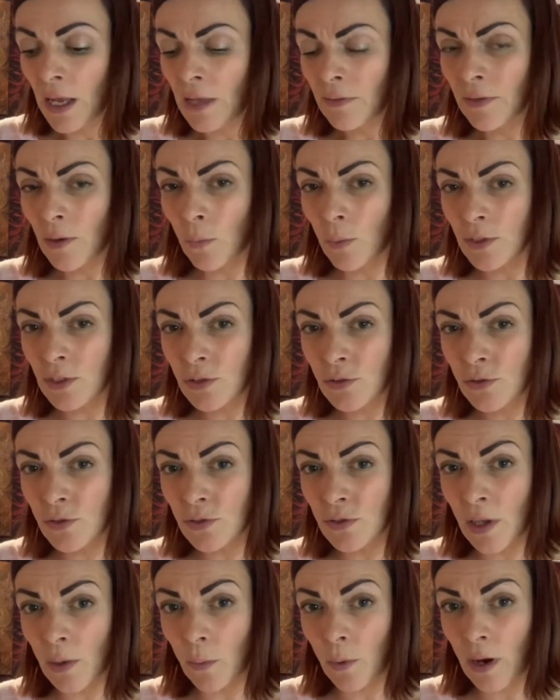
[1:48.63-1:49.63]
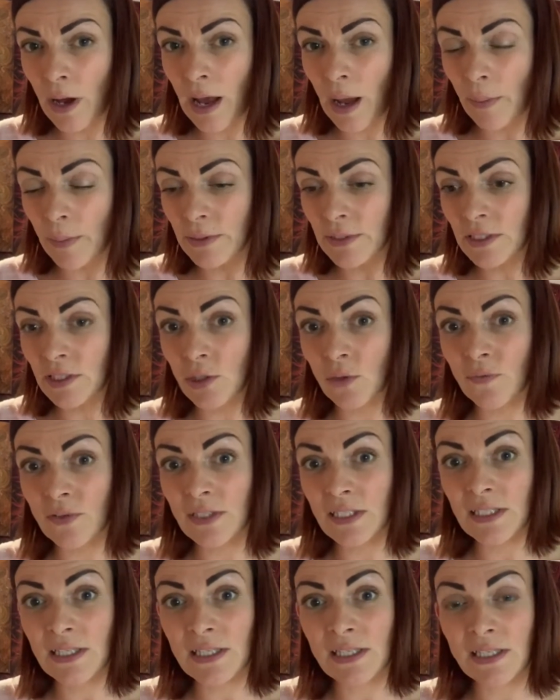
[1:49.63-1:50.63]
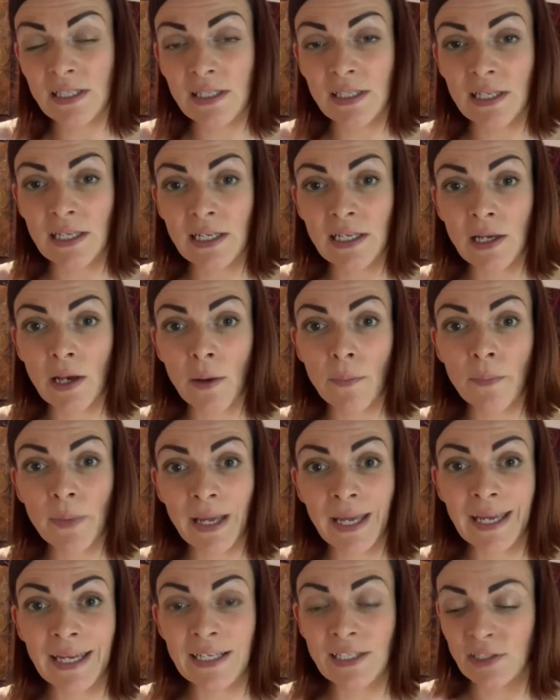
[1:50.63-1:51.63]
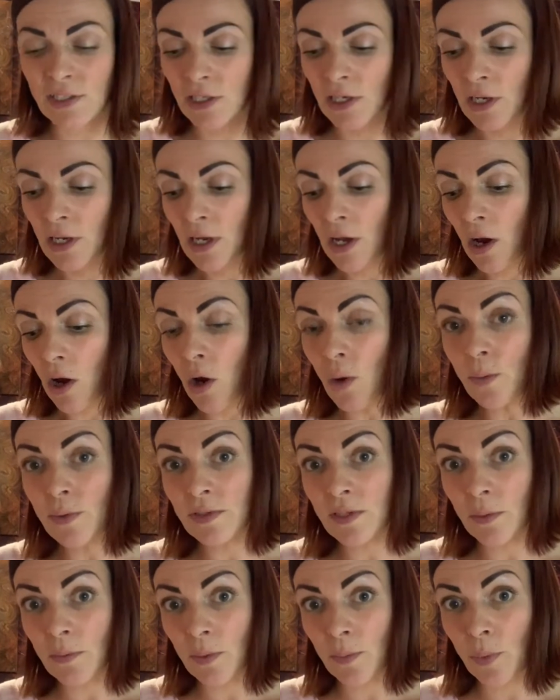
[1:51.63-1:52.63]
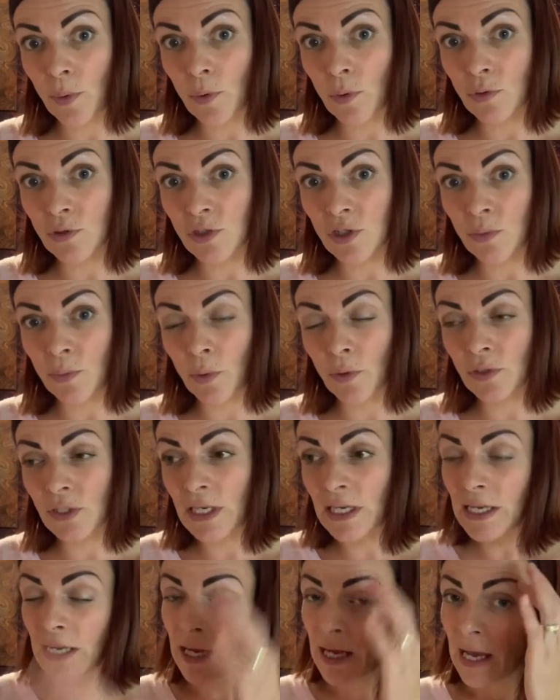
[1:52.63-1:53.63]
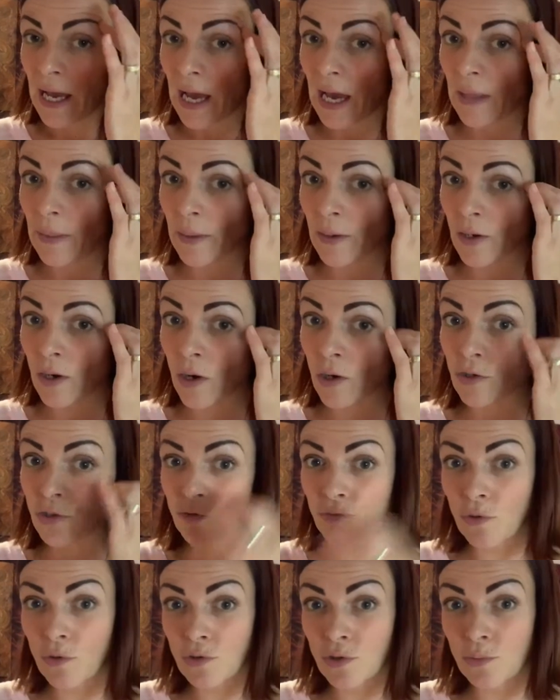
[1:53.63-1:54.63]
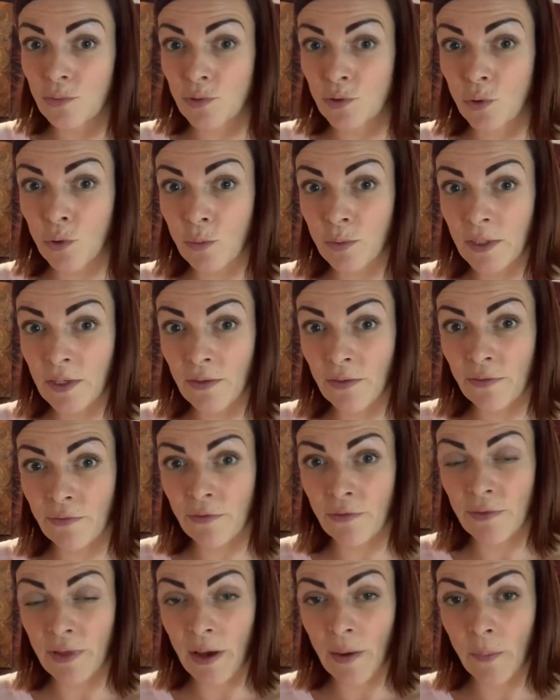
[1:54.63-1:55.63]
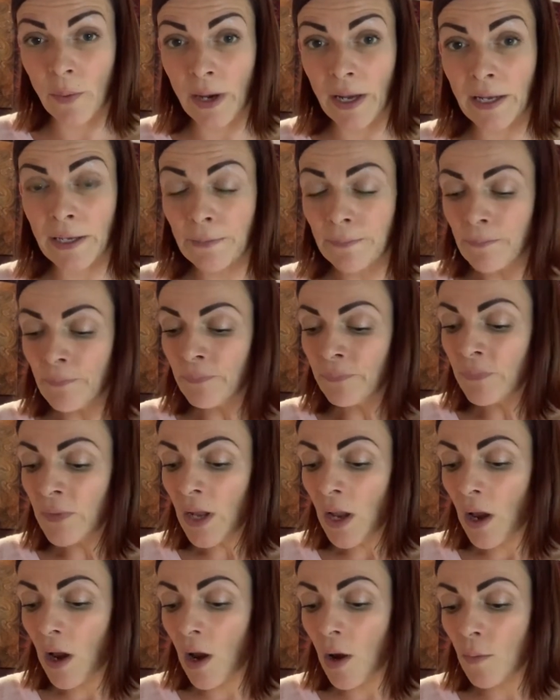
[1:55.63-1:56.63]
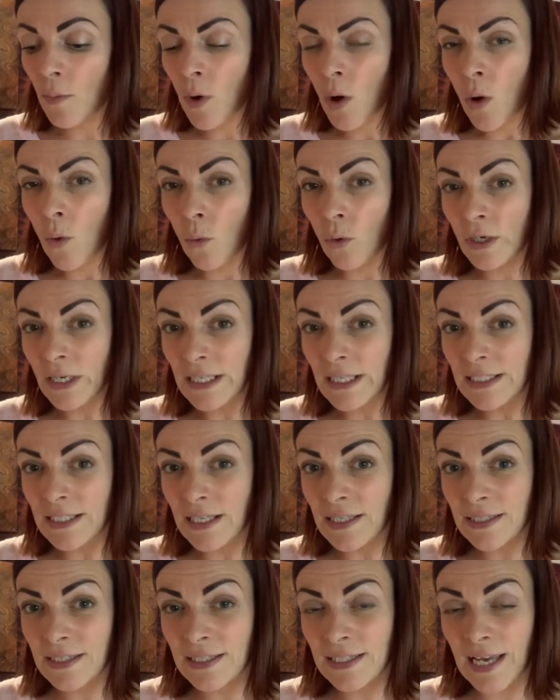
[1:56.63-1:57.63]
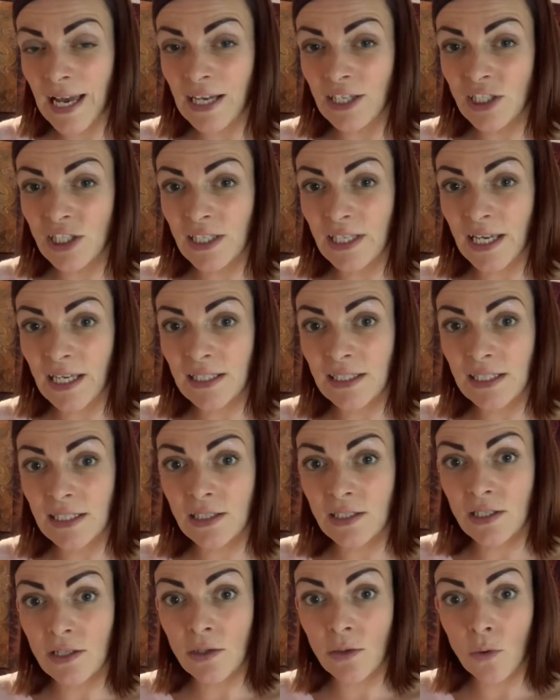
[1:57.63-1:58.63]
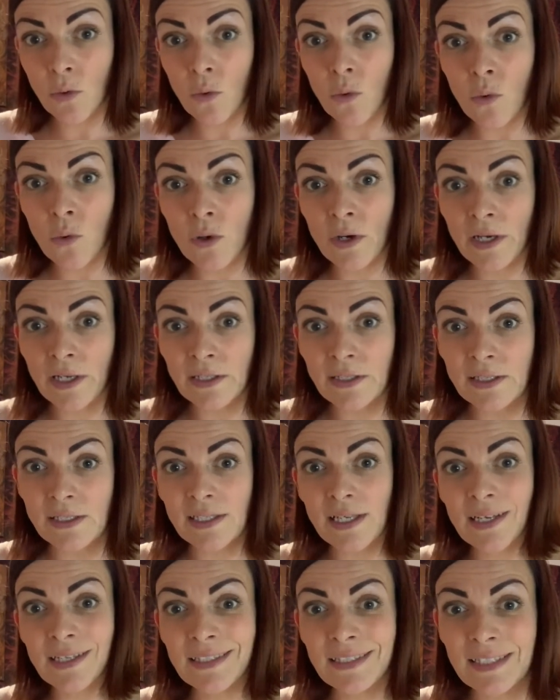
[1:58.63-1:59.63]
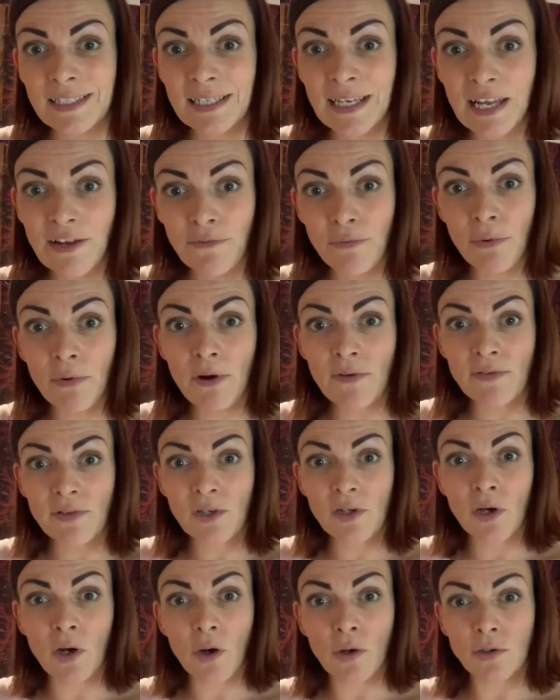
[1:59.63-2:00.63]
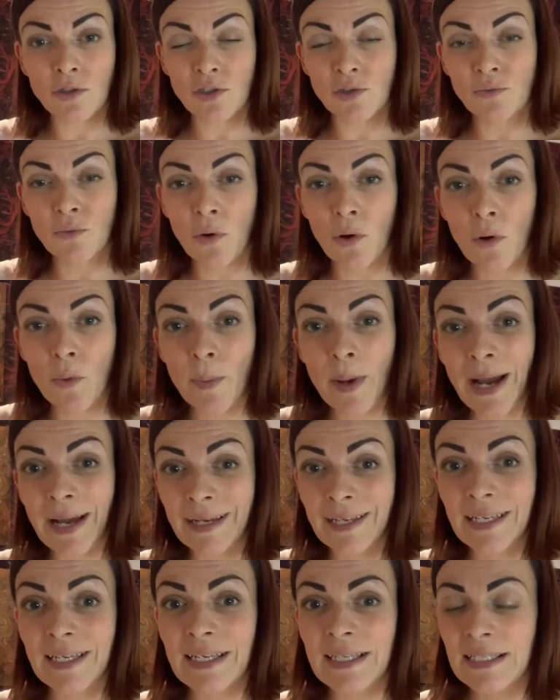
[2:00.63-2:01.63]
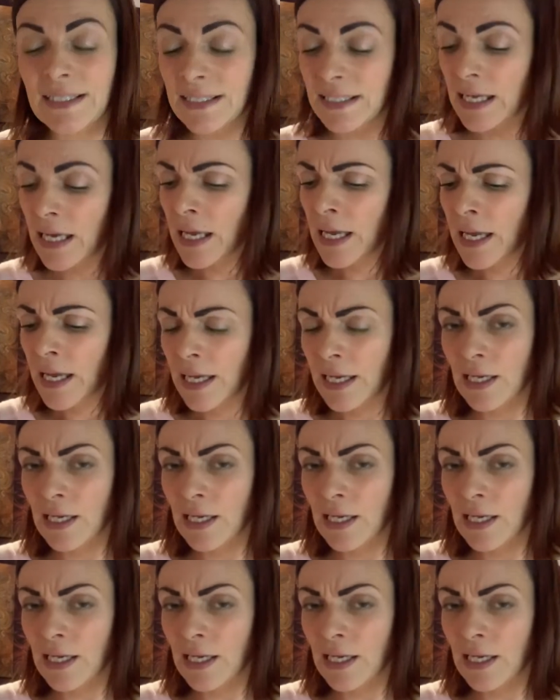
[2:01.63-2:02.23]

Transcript: Now when you do that, what happens is obviously the heat opens up the pores of the body and the castor oil is absorbed in through that way. What it does is it actually gets into the organs underneath wherever the castor oil pack is. It